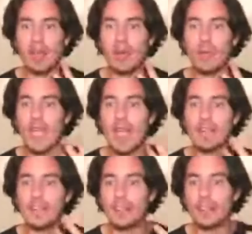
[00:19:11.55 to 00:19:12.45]
we
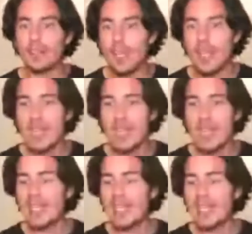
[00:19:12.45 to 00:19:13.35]
have to get
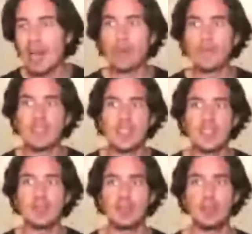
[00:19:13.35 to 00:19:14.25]
out from the
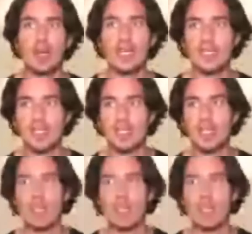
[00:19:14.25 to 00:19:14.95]
system of duality.